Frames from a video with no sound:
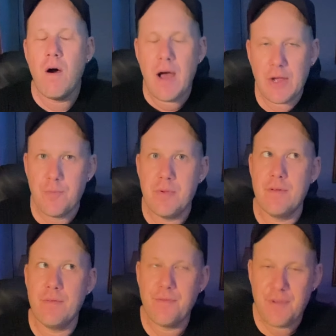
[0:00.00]
I could
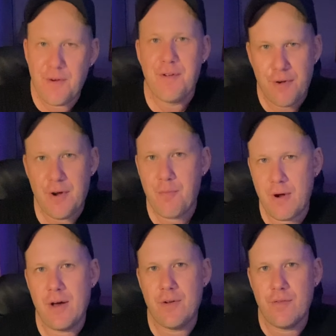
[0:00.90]
be very, very
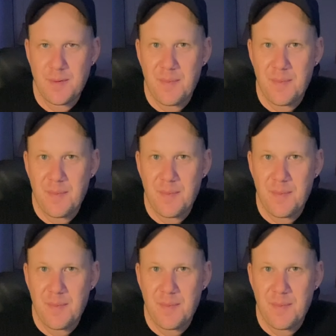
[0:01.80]
proud of.